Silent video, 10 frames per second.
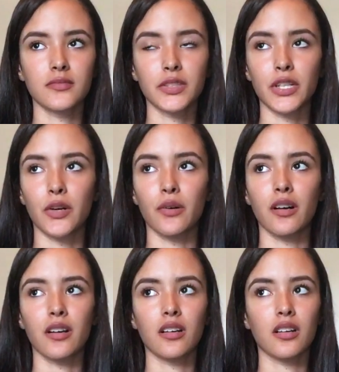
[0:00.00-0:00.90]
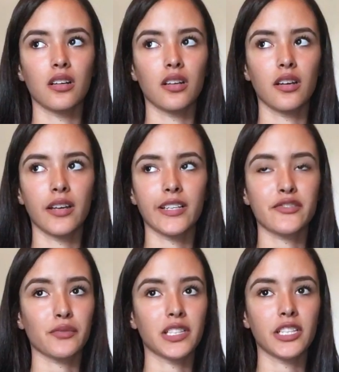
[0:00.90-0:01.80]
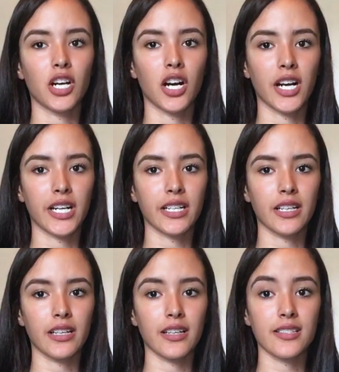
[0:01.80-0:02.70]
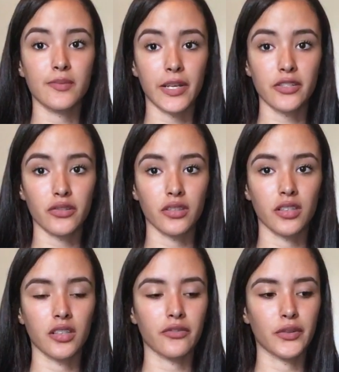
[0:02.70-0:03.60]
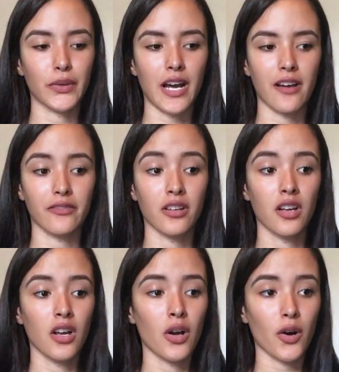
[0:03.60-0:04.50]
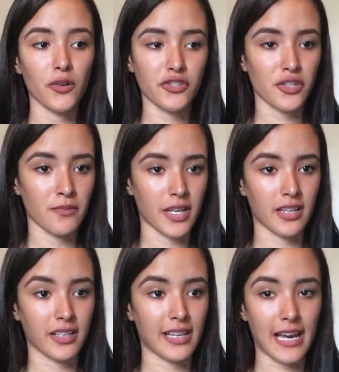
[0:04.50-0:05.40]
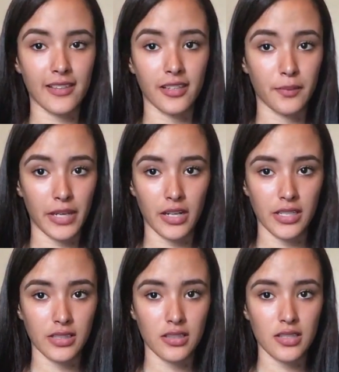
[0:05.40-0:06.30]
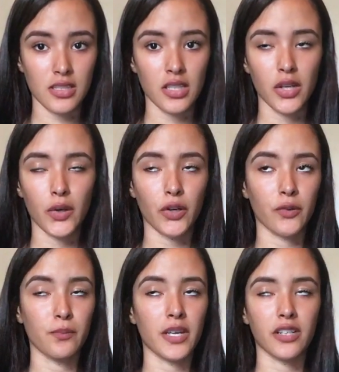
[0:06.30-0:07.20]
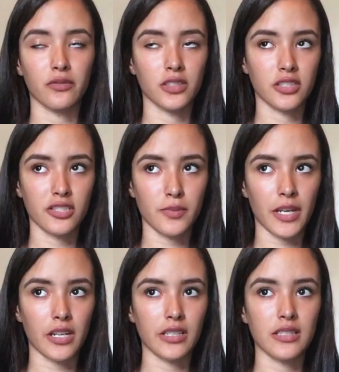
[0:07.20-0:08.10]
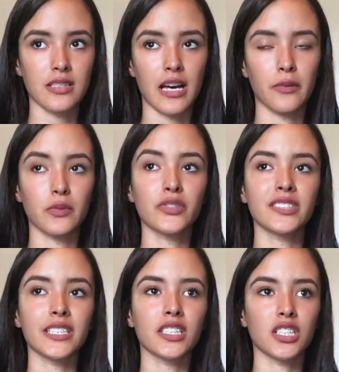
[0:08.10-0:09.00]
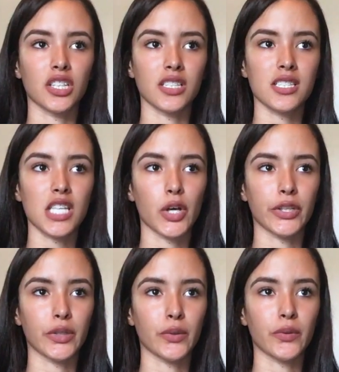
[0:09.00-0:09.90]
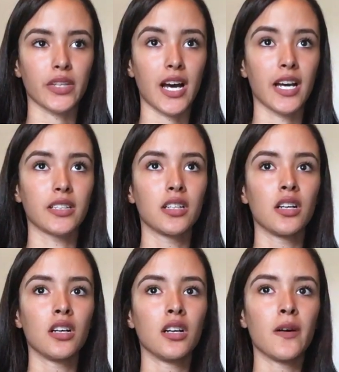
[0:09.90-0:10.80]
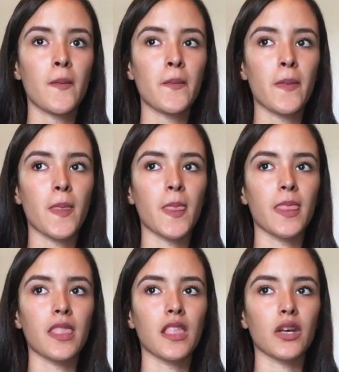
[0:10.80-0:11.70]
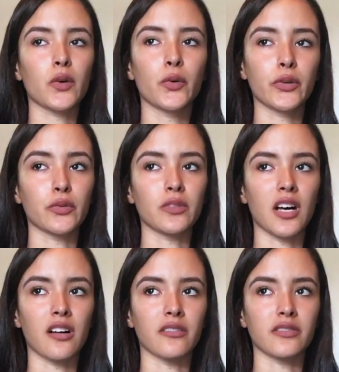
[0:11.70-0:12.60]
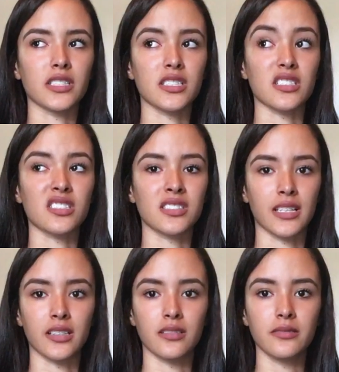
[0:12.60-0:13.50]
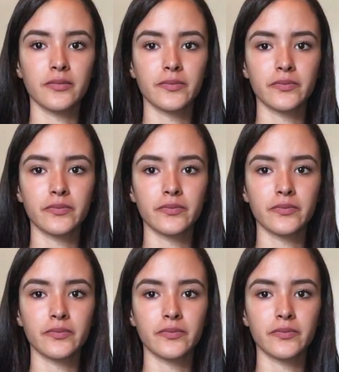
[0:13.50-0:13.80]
You know, it's really hard, especially if you have ultra mega Catholic parents or mega religious parents that will sit here and tell you that who you love is a sin.